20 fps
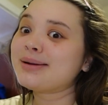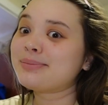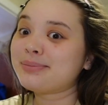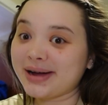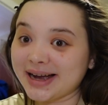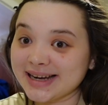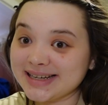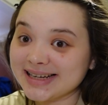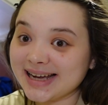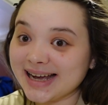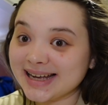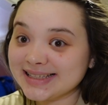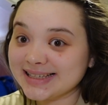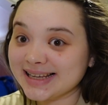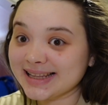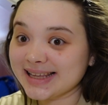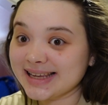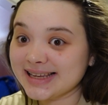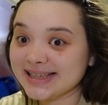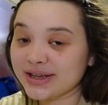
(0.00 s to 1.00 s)
My dad
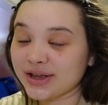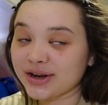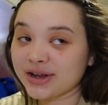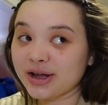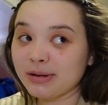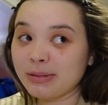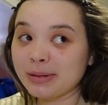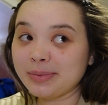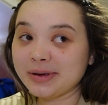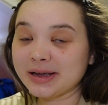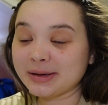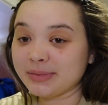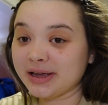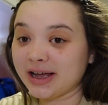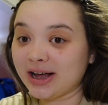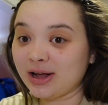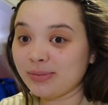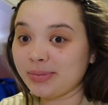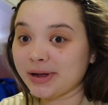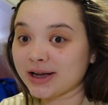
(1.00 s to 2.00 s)
said that he's gonna come and pick me
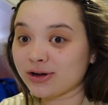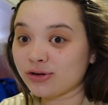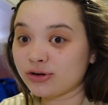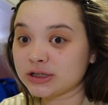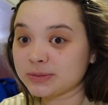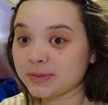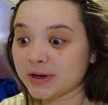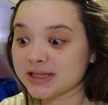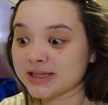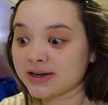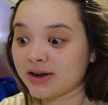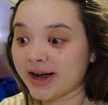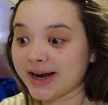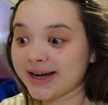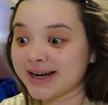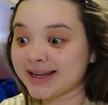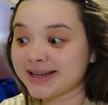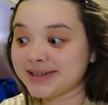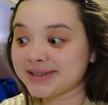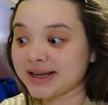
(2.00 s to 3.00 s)
up at
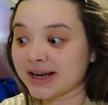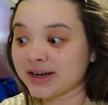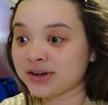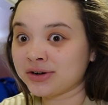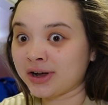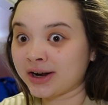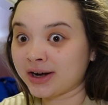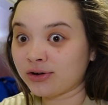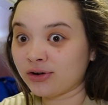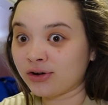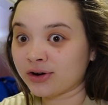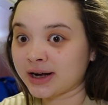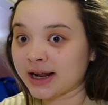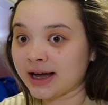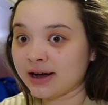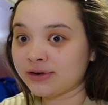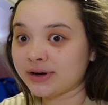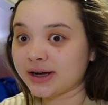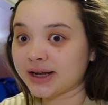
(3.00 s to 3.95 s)
9:15 and it's like 9 o'clock now